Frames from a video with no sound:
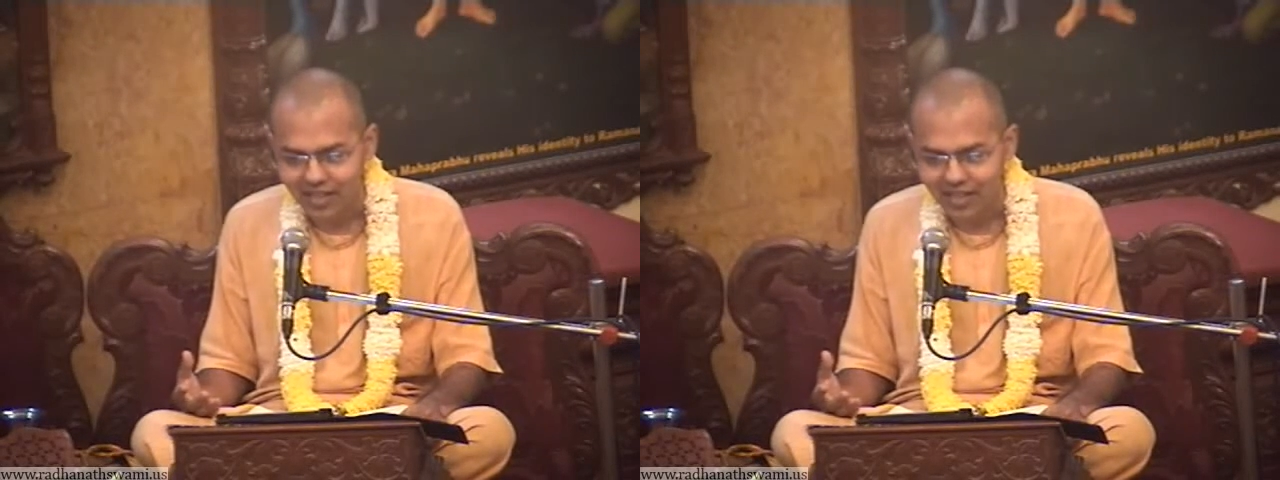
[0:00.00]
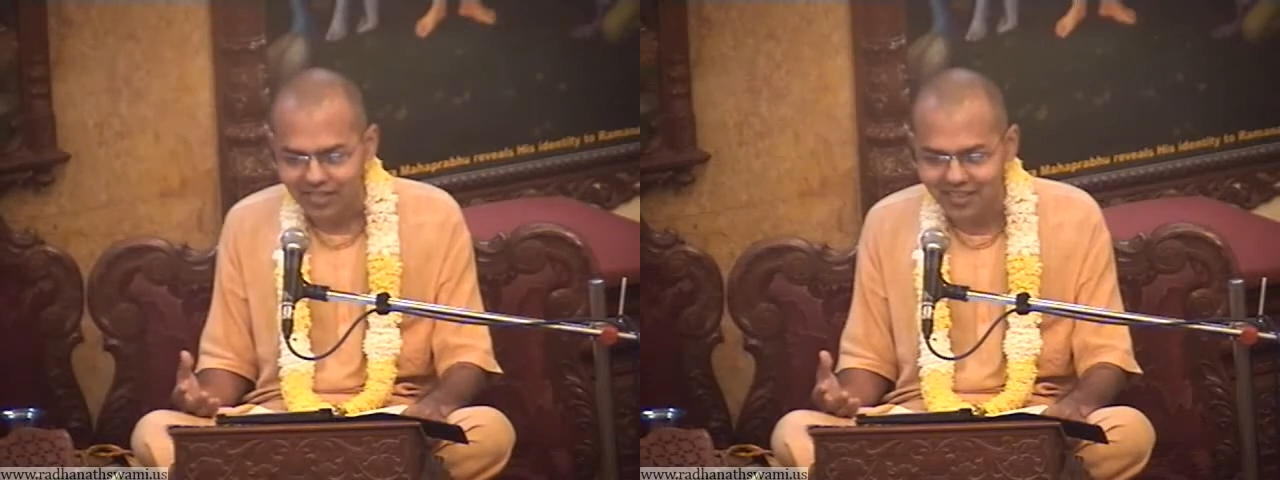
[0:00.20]

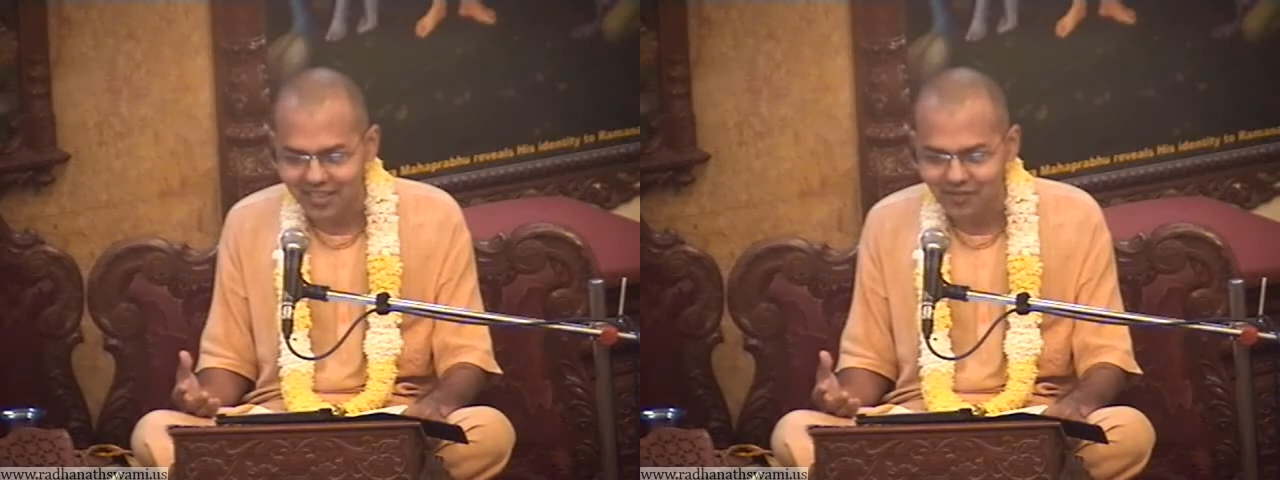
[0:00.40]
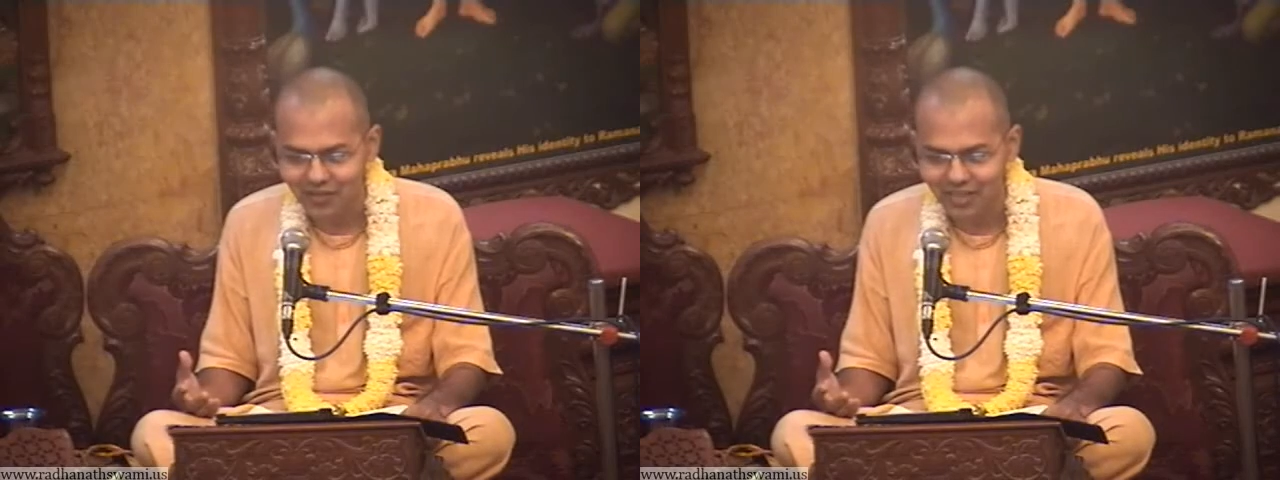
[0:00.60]
and then
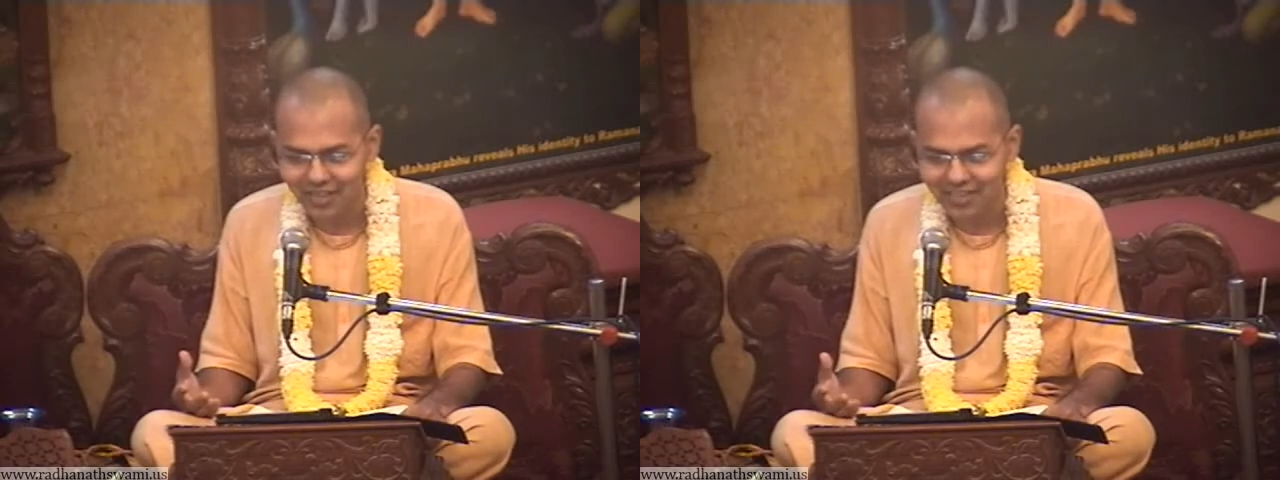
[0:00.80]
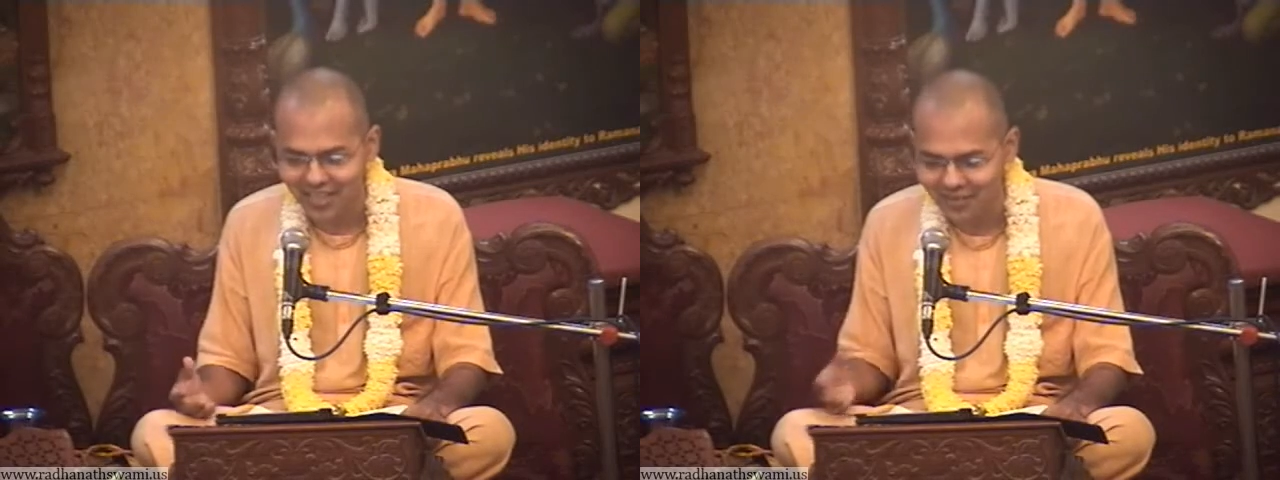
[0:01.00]
he
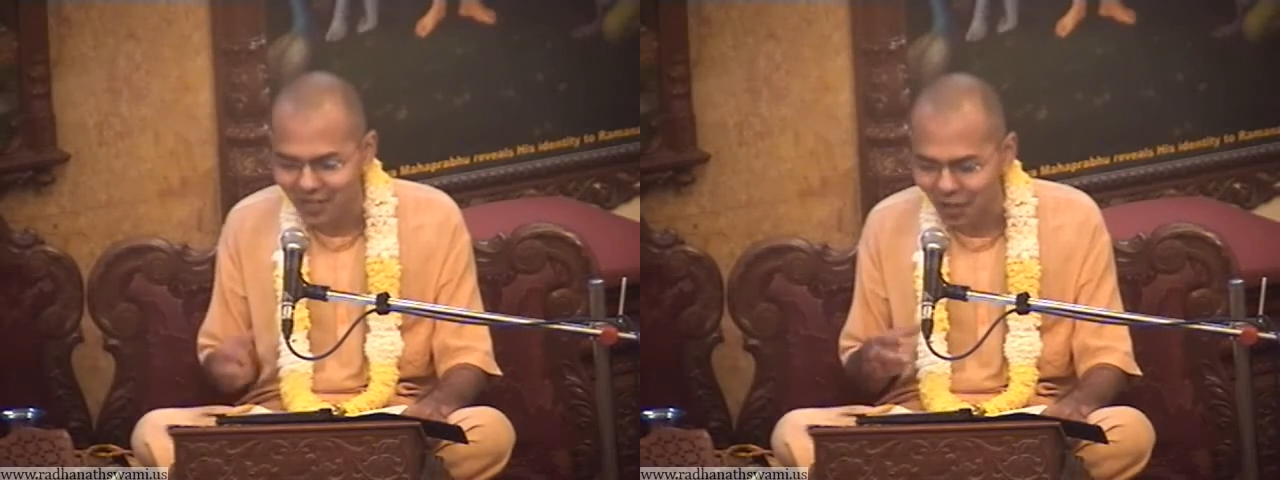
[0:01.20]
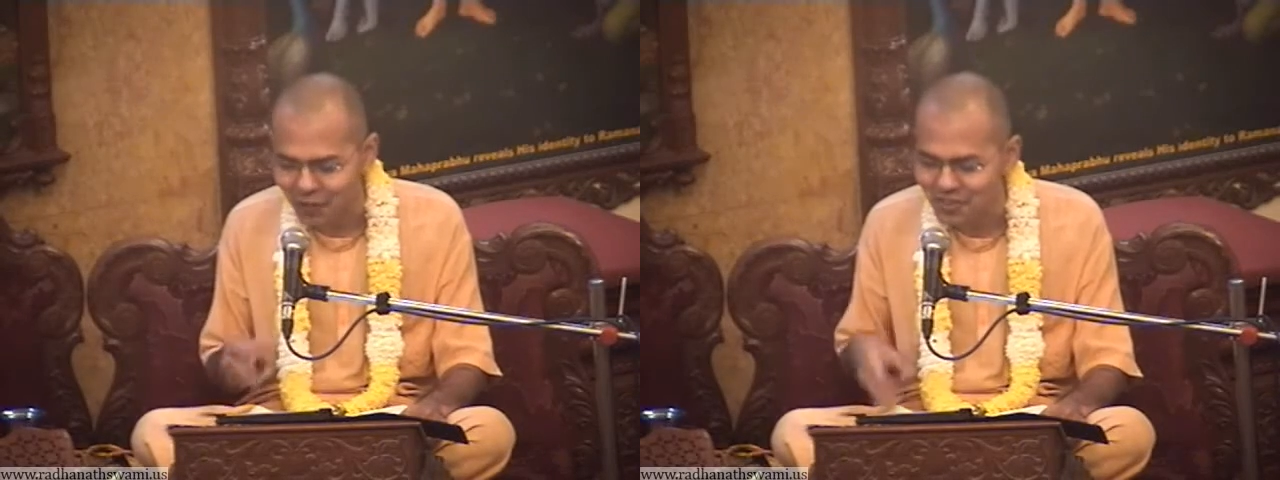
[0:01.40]
gave the
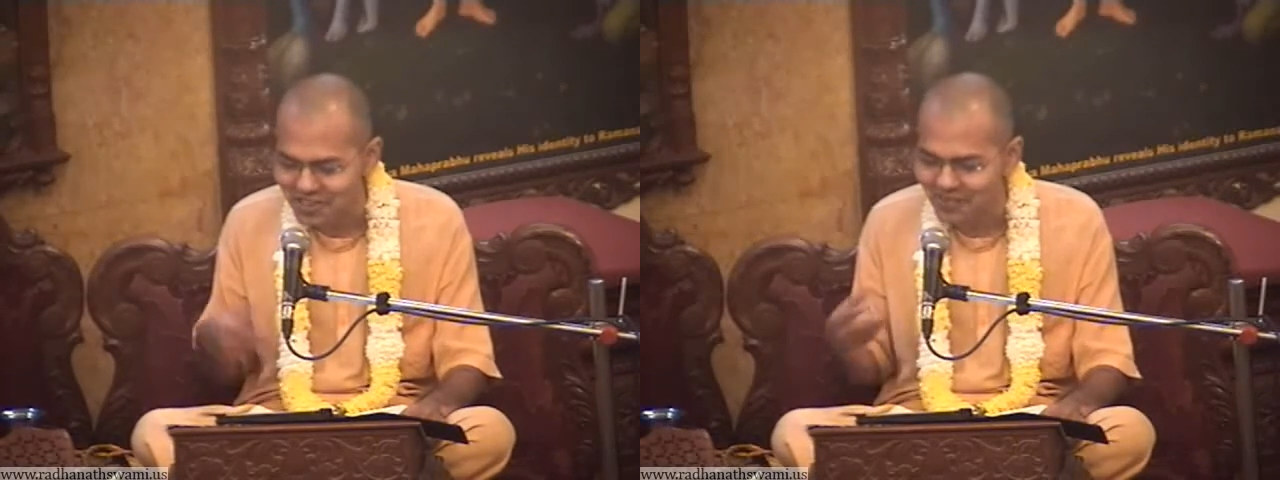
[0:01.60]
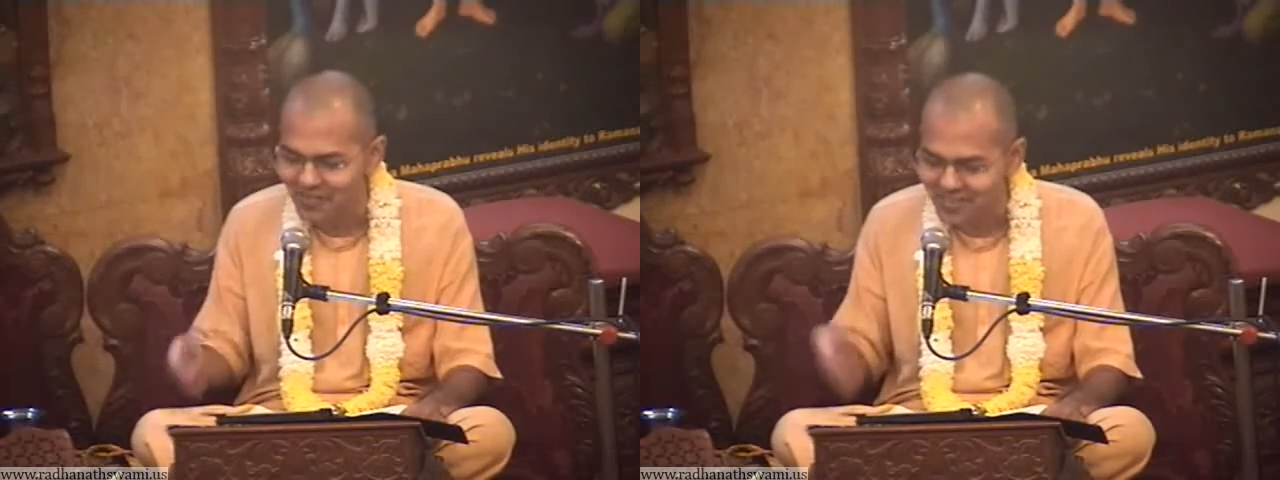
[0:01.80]
house
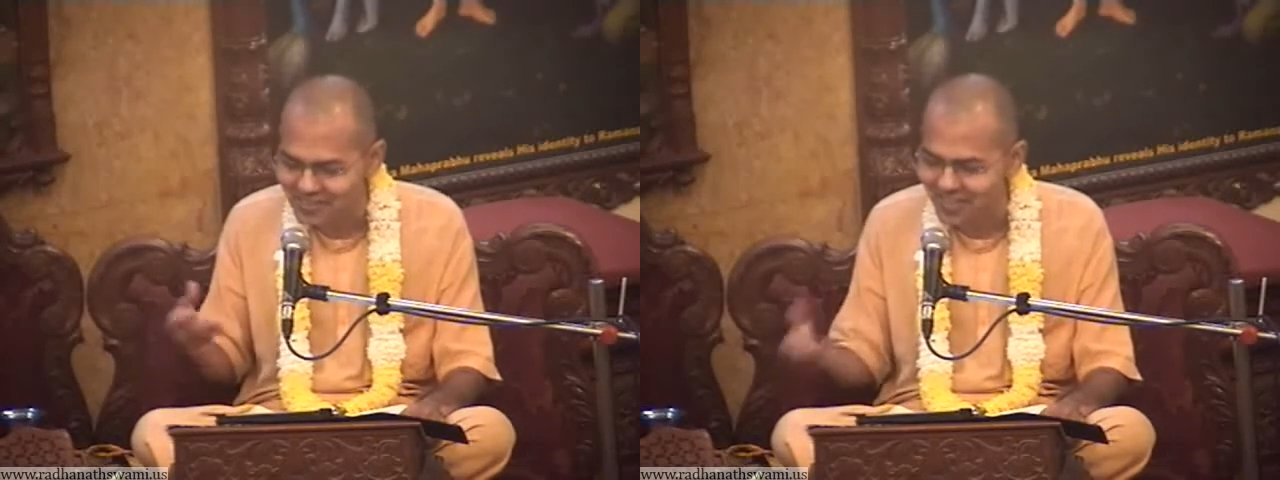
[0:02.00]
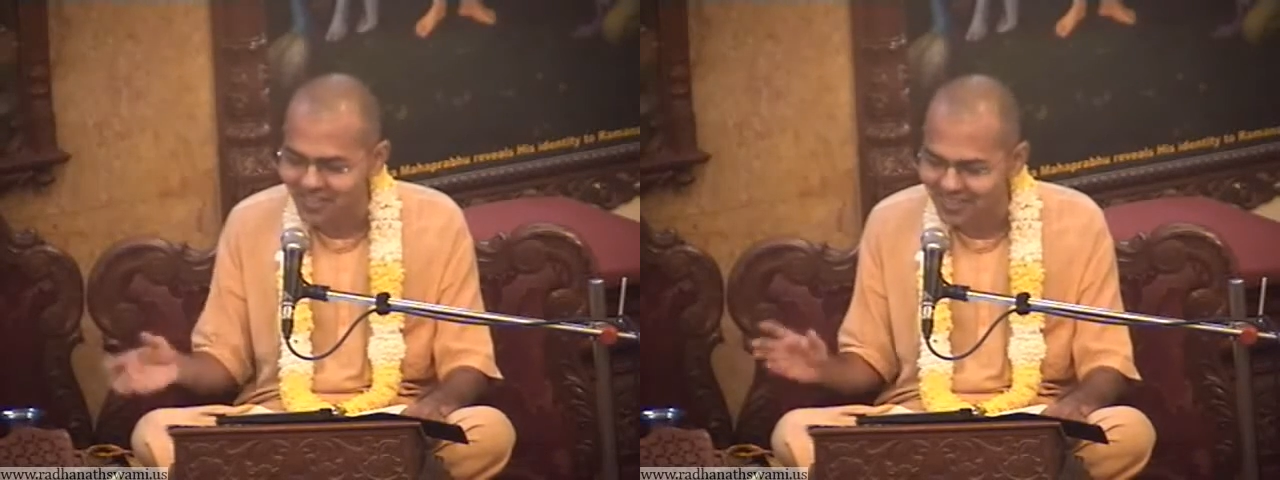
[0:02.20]
itself as a
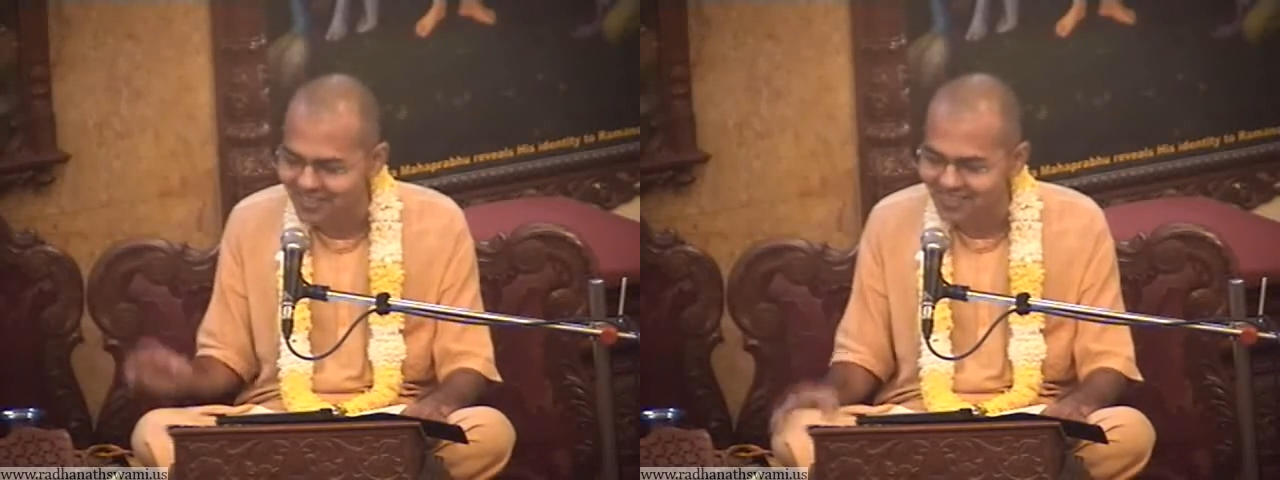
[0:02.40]
charity.